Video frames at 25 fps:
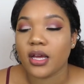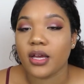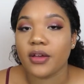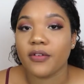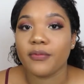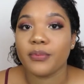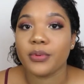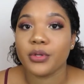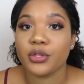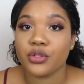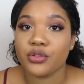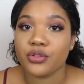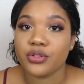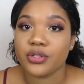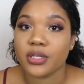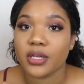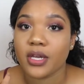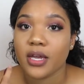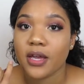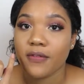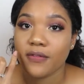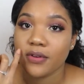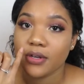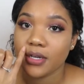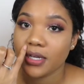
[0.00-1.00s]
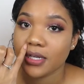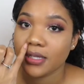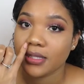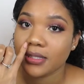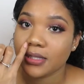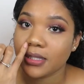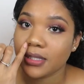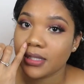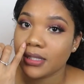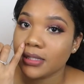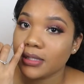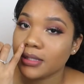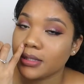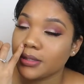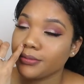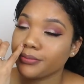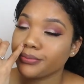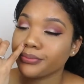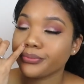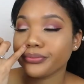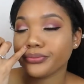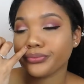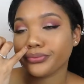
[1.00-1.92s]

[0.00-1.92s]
I've been using it every day since